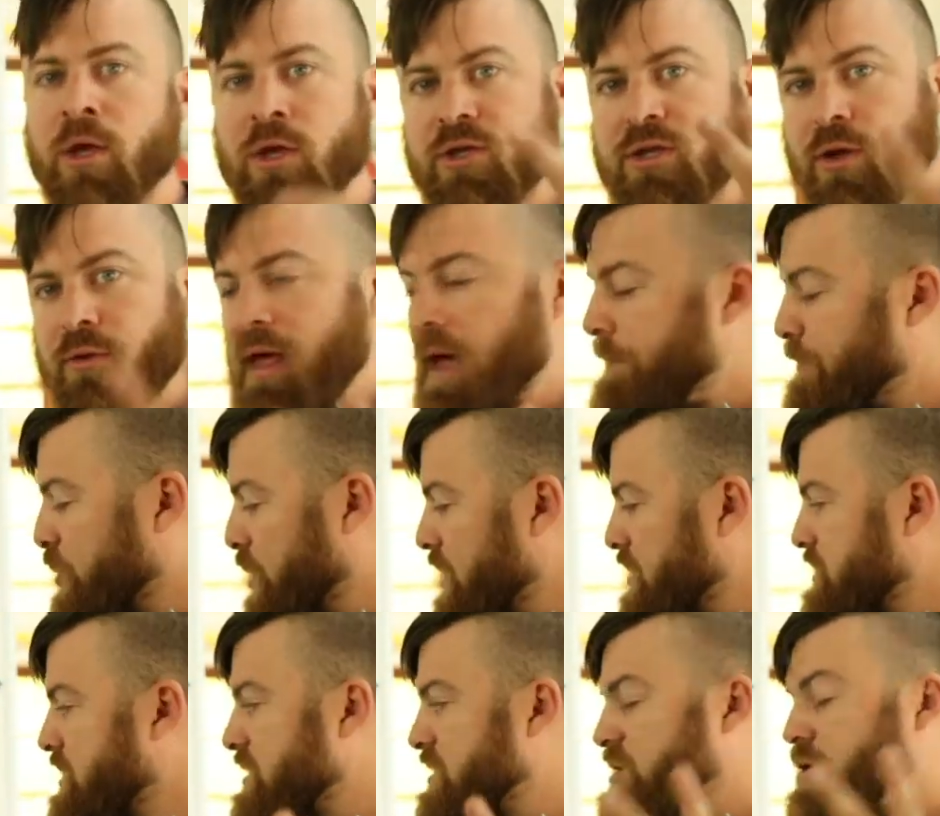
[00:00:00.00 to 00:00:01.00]
So that
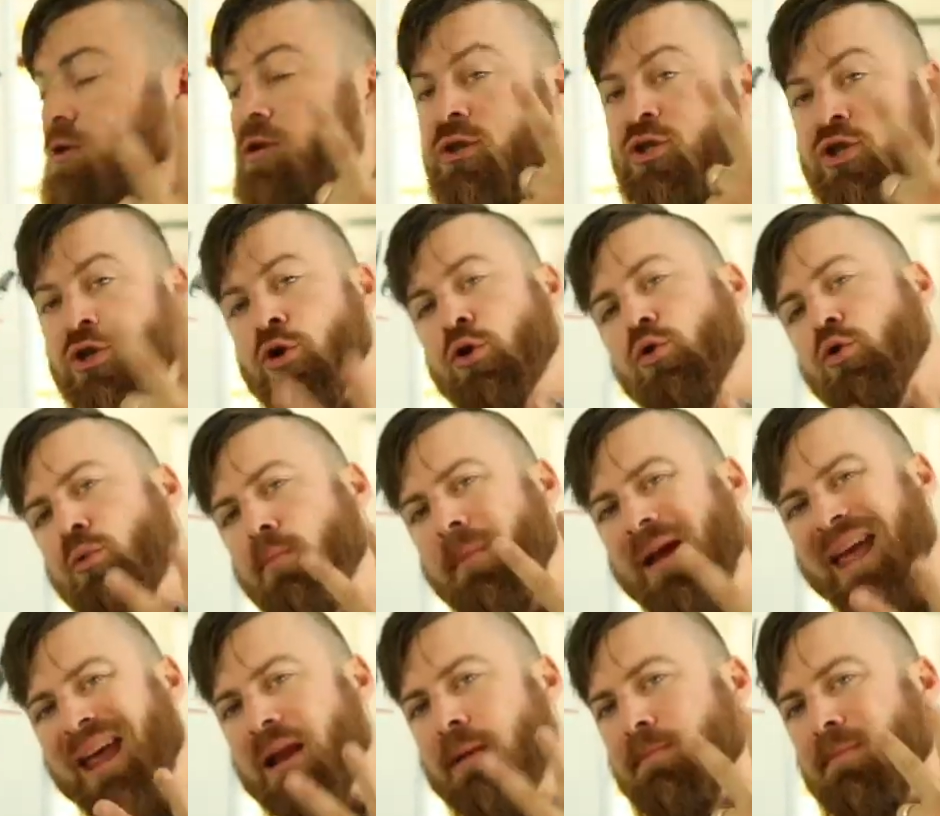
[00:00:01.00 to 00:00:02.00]
brings us to the two
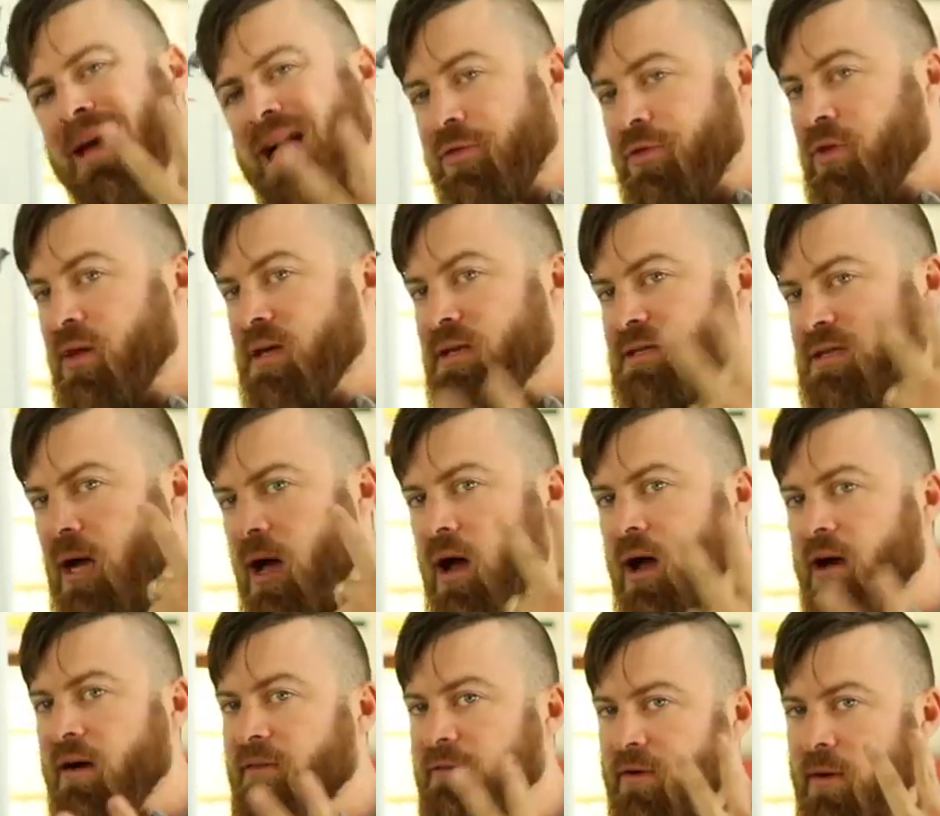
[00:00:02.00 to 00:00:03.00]
main methods
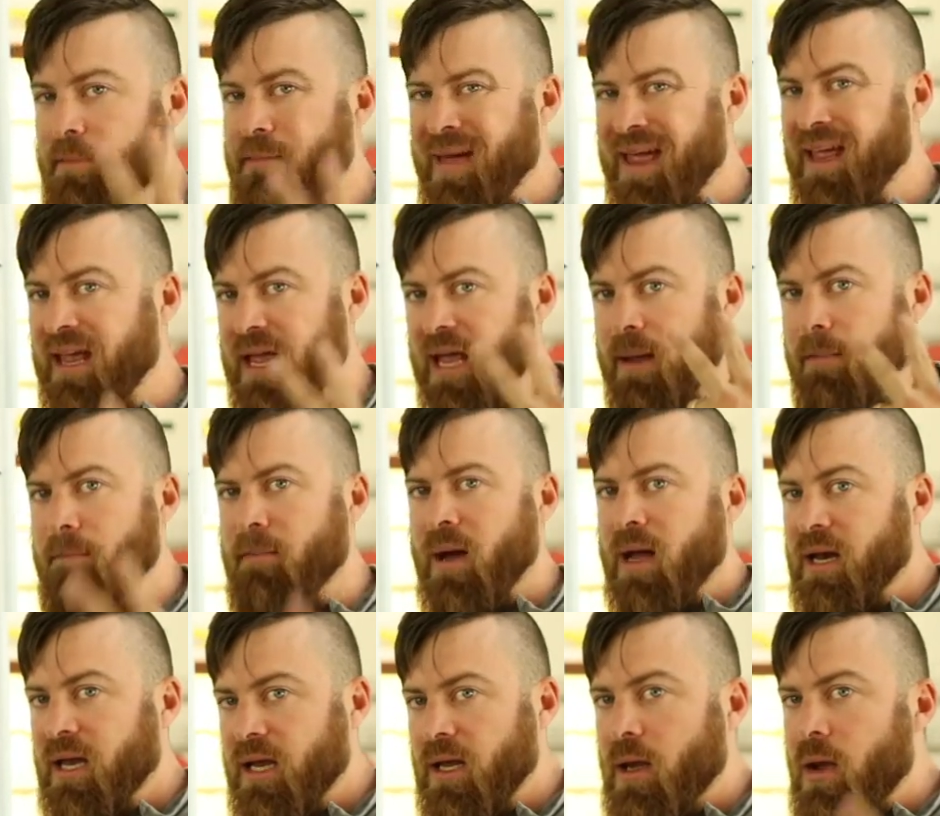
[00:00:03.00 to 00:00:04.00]
of making
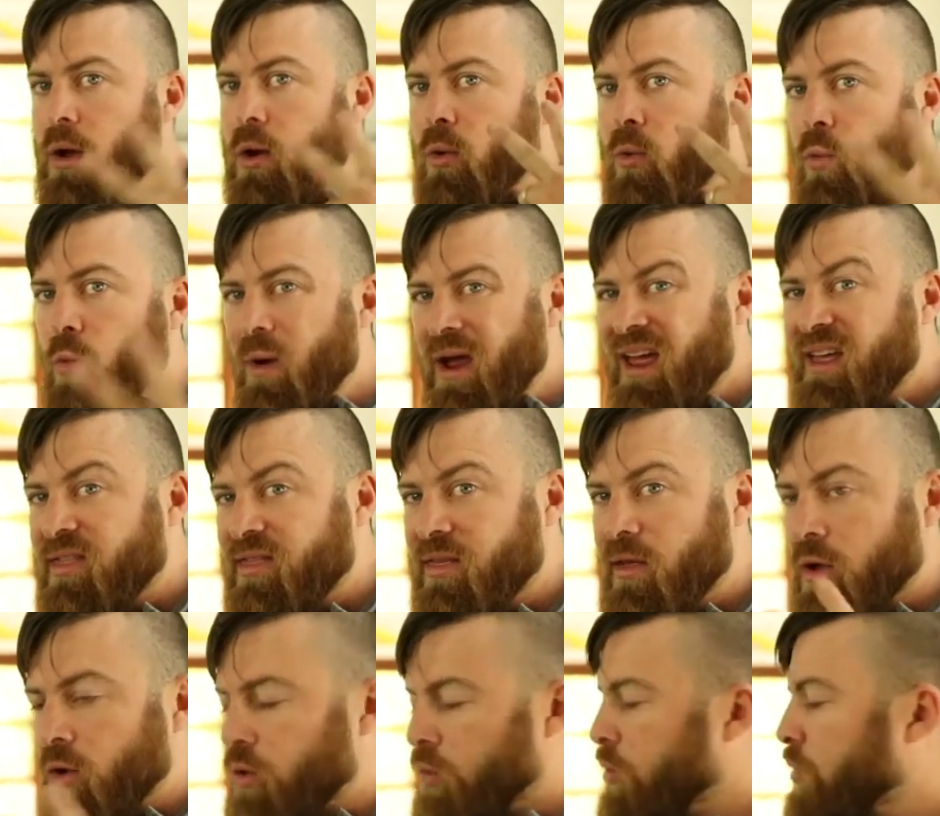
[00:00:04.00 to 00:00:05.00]
money with
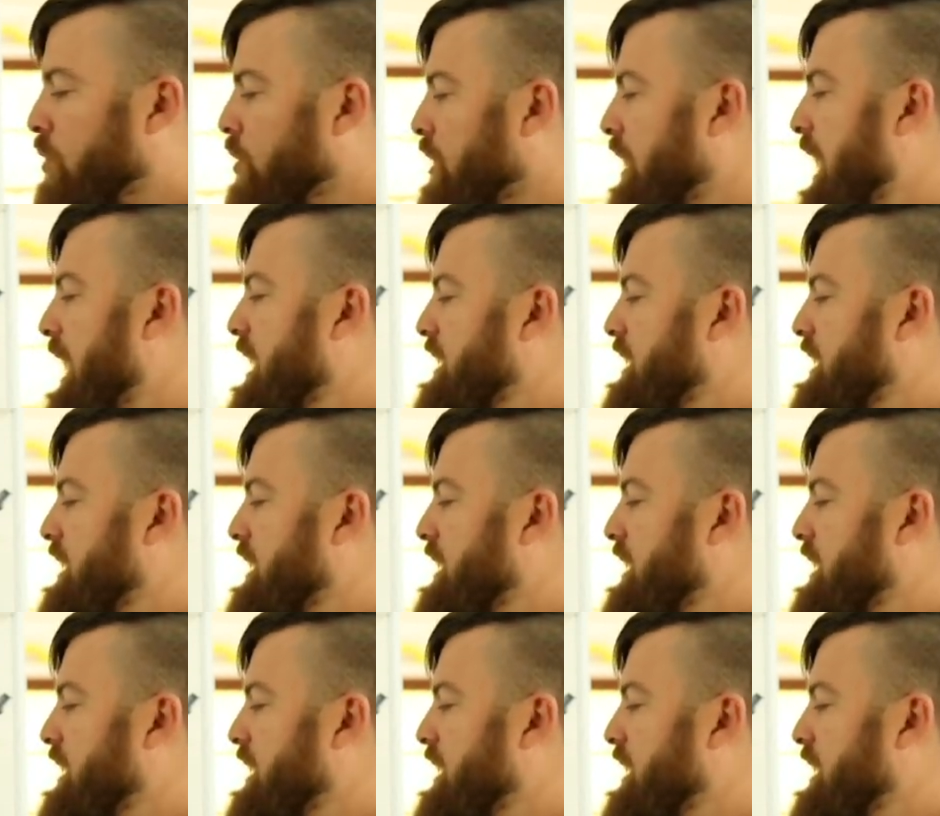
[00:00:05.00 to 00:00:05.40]
Google